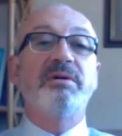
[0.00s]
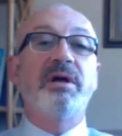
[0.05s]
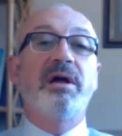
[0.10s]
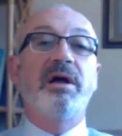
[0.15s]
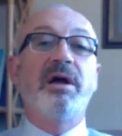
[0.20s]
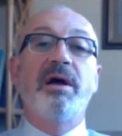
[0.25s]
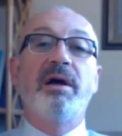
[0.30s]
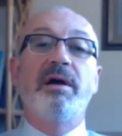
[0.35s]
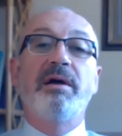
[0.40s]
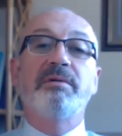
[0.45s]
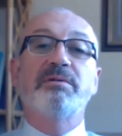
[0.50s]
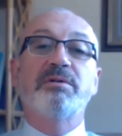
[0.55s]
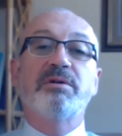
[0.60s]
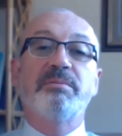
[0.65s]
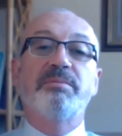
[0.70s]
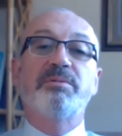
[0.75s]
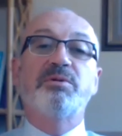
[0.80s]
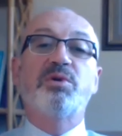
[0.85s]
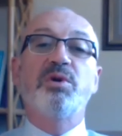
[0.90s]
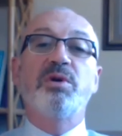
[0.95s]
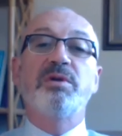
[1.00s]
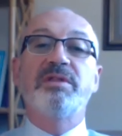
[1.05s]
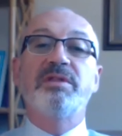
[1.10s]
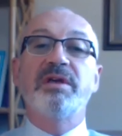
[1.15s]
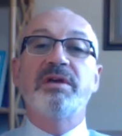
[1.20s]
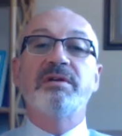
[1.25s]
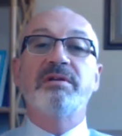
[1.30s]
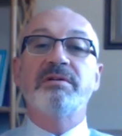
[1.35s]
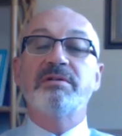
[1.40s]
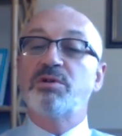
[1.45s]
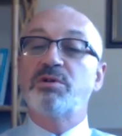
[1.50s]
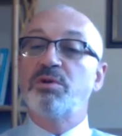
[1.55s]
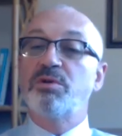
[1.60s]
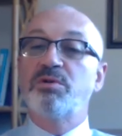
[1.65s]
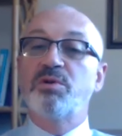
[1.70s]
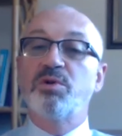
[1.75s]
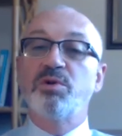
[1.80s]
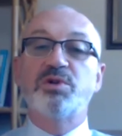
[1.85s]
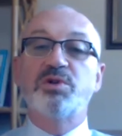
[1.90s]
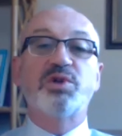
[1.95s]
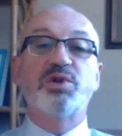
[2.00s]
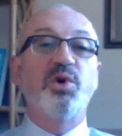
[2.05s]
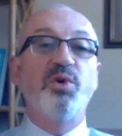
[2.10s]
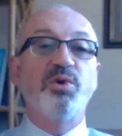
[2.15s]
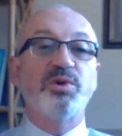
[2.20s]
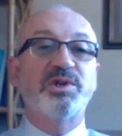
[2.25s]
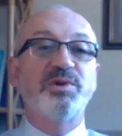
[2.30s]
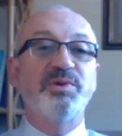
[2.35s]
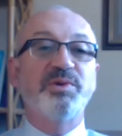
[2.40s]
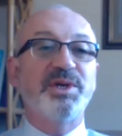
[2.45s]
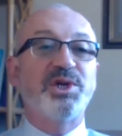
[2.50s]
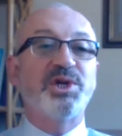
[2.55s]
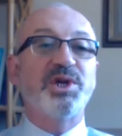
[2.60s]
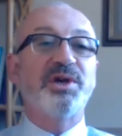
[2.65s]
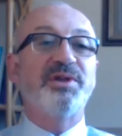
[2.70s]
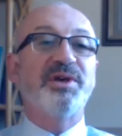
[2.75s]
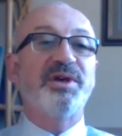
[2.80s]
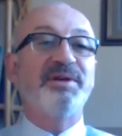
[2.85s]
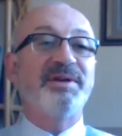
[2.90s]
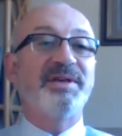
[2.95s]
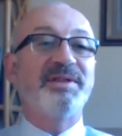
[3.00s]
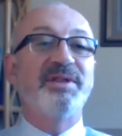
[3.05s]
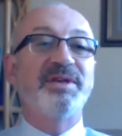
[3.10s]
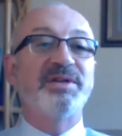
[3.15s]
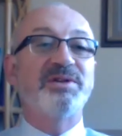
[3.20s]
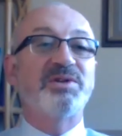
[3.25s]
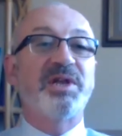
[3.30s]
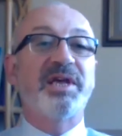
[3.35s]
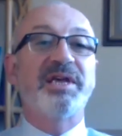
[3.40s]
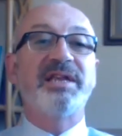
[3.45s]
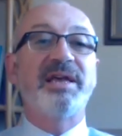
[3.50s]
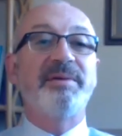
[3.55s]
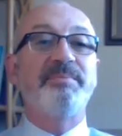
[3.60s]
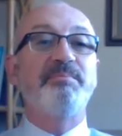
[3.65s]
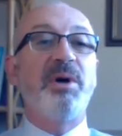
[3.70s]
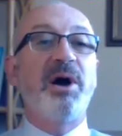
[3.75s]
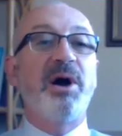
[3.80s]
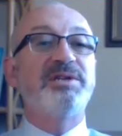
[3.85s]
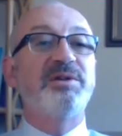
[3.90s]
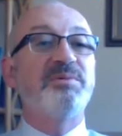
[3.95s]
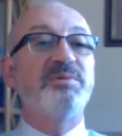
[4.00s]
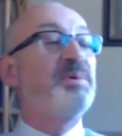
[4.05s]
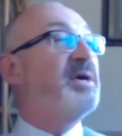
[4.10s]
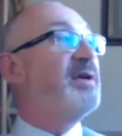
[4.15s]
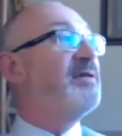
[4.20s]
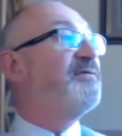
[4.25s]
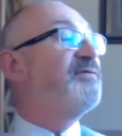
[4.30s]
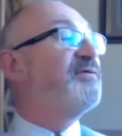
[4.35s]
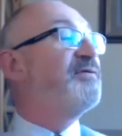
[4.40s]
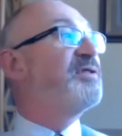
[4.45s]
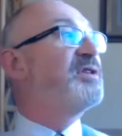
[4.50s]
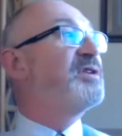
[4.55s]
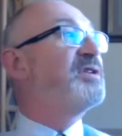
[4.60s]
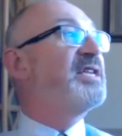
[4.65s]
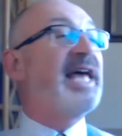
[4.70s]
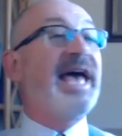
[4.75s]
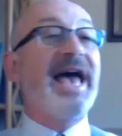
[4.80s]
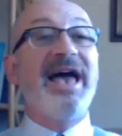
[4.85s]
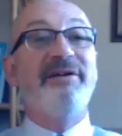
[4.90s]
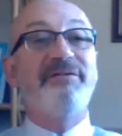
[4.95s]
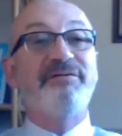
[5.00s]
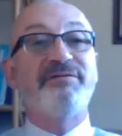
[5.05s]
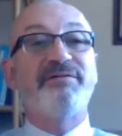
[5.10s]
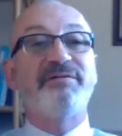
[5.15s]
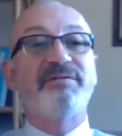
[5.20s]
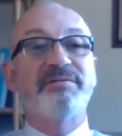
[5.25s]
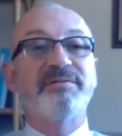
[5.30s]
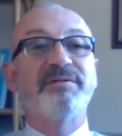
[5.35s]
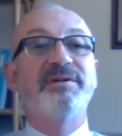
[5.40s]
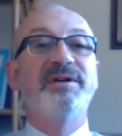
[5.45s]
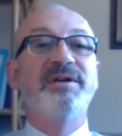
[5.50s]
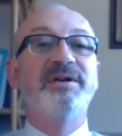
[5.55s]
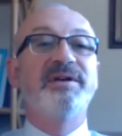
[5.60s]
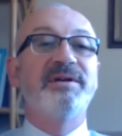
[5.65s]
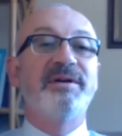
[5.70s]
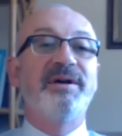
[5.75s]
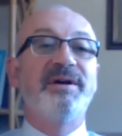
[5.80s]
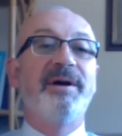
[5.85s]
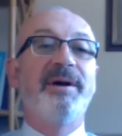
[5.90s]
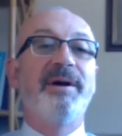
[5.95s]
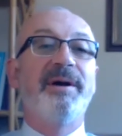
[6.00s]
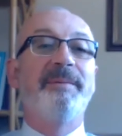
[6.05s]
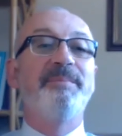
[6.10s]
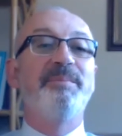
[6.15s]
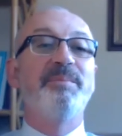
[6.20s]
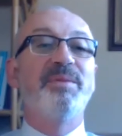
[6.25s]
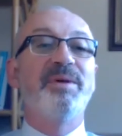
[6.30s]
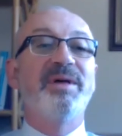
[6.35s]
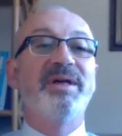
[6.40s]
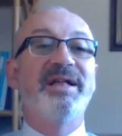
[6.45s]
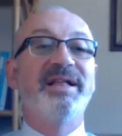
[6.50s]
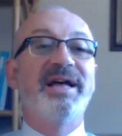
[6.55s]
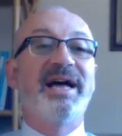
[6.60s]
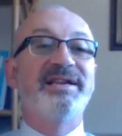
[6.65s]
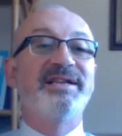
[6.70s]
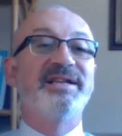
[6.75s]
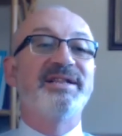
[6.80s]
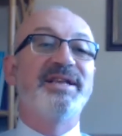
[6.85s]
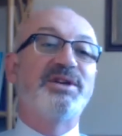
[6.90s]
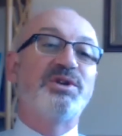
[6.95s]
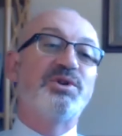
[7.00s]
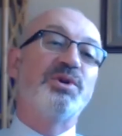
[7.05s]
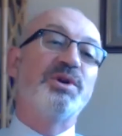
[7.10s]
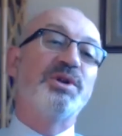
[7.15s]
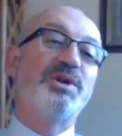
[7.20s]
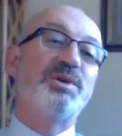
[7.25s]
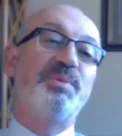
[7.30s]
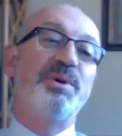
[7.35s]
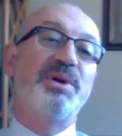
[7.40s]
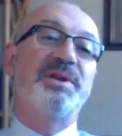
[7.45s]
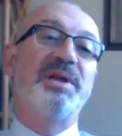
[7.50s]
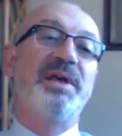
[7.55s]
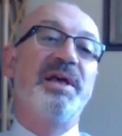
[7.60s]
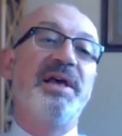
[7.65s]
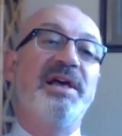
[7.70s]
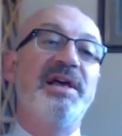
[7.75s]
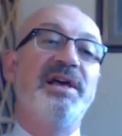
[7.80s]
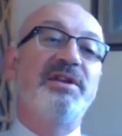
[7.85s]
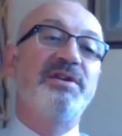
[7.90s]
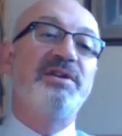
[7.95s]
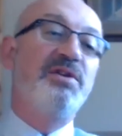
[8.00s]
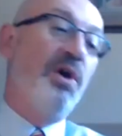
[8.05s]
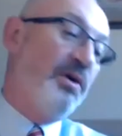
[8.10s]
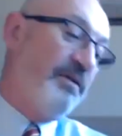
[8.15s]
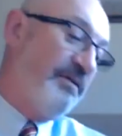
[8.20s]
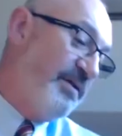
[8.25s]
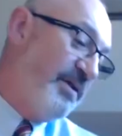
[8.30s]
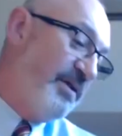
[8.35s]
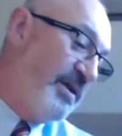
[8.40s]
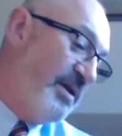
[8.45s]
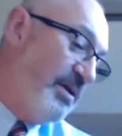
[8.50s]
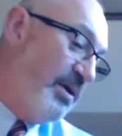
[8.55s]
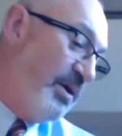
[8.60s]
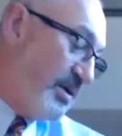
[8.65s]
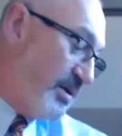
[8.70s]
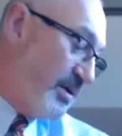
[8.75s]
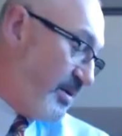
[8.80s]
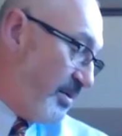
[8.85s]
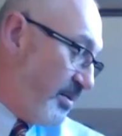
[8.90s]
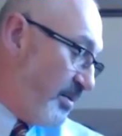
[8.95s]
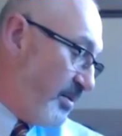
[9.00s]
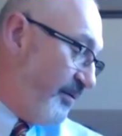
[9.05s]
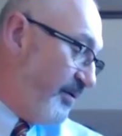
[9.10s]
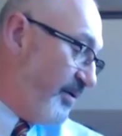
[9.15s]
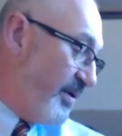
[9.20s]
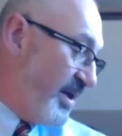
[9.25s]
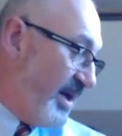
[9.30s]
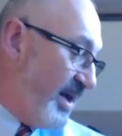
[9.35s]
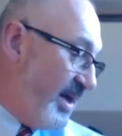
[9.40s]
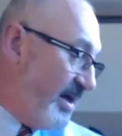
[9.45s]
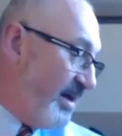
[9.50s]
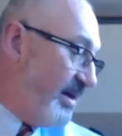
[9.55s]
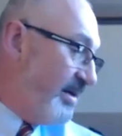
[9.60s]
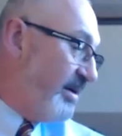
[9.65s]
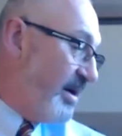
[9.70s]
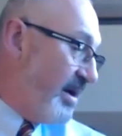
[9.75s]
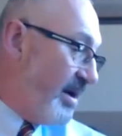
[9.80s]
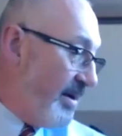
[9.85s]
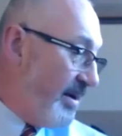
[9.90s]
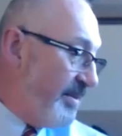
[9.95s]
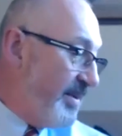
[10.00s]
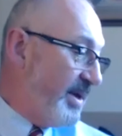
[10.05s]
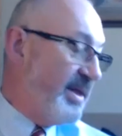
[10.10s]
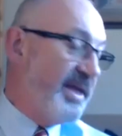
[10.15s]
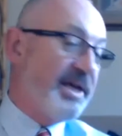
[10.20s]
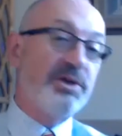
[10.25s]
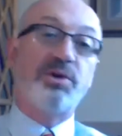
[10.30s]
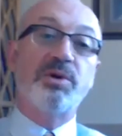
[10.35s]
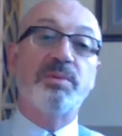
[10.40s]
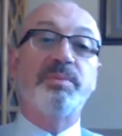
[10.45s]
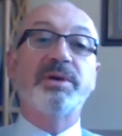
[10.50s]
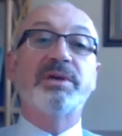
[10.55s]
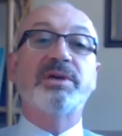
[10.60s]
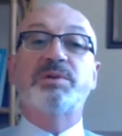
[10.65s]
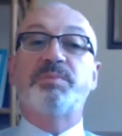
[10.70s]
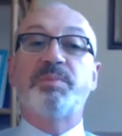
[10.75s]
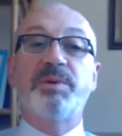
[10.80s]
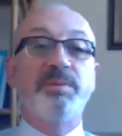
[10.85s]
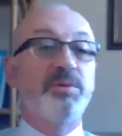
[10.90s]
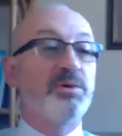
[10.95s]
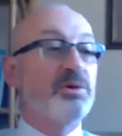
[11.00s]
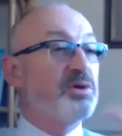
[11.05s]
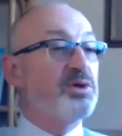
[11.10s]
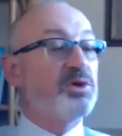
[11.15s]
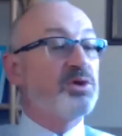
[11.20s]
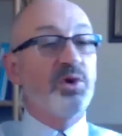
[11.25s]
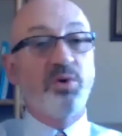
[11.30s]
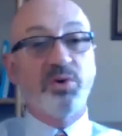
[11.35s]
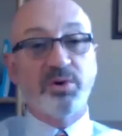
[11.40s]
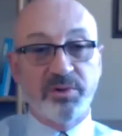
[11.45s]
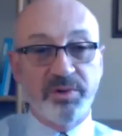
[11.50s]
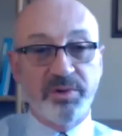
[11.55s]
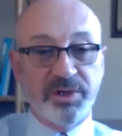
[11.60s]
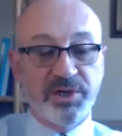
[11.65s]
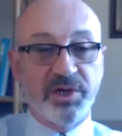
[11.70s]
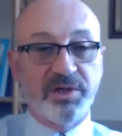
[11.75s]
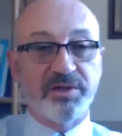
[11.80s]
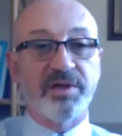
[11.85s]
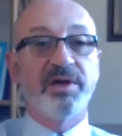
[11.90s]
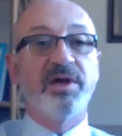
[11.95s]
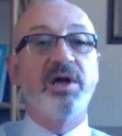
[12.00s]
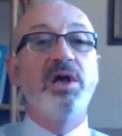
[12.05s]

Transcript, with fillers: uh, could talk to each other in those days. It might have been for the deaf um, and illiterate, but not for not for the um, illiterate, because people could talk to each other.